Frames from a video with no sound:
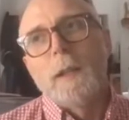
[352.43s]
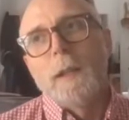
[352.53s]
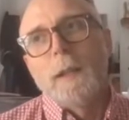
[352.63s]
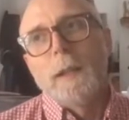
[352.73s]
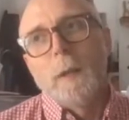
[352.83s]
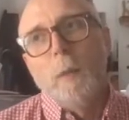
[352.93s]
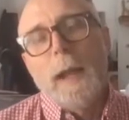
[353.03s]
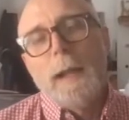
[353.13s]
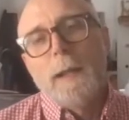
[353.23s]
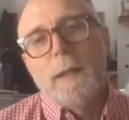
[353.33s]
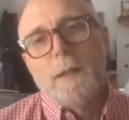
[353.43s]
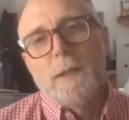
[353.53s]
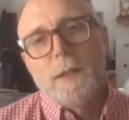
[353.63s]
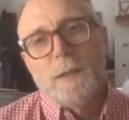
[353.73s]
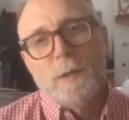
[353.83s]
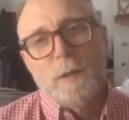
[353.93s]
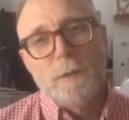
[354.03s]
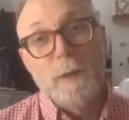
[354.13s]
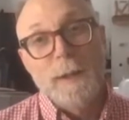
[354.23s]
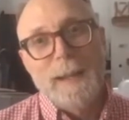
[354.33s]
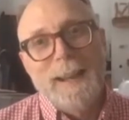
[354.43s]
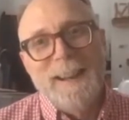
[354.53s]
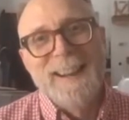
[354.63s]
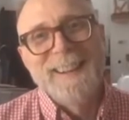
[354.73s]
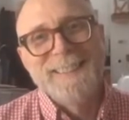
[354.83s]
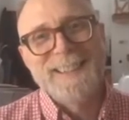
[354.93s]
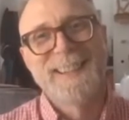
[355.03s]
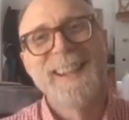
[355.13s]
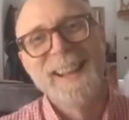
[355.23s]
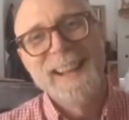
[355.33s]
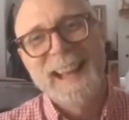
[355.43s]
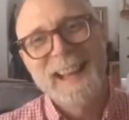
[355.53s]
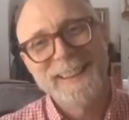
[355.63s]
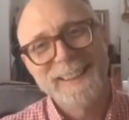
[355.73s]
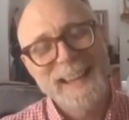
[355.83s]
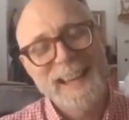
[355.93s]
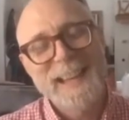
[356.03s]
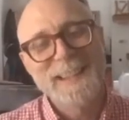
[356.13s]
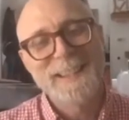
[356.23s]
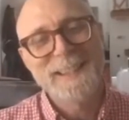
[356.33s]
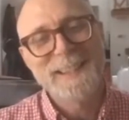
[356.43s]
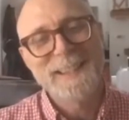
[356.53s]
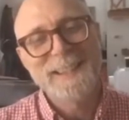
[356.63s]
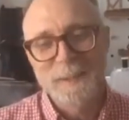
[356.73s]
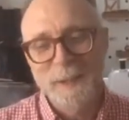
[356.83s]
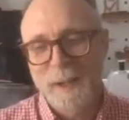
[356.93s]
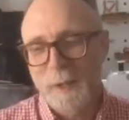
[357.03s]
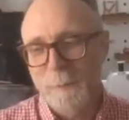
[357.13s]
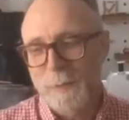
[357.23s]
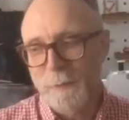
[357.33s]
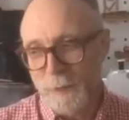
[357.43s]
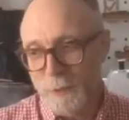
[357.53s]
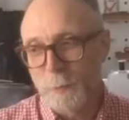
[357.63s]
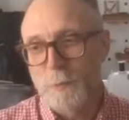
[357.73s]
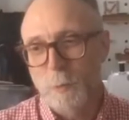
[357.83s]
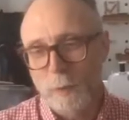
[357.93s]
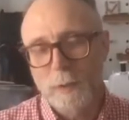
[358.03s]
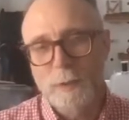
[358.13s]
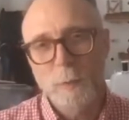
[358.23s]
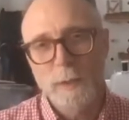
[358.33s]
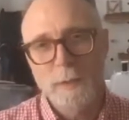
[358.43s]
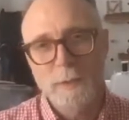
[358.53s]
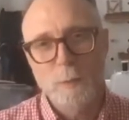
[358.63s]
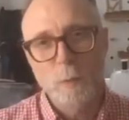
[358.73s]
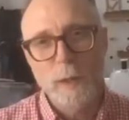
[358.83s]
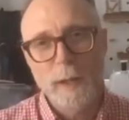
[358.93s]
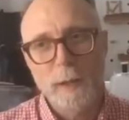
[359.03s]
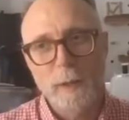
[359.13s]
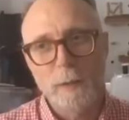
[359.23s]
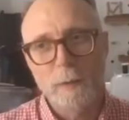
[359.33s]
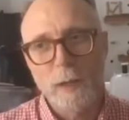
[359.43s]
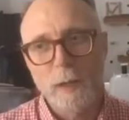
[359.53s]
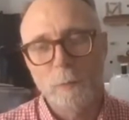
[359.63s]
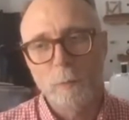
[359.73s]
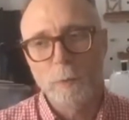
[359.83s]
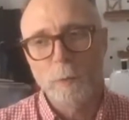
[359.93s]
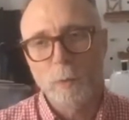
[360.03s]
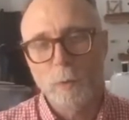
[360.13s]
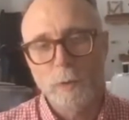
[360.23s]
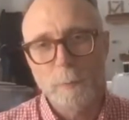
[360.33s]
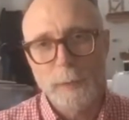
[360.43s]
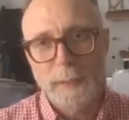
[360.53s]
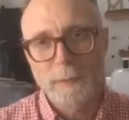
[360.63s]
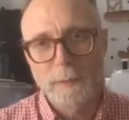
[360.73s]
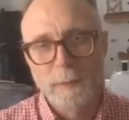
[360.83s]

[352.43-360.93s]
in a way to just sort of find out how they'd land. And If I Knew was one of those ones where we'd recorded The Bed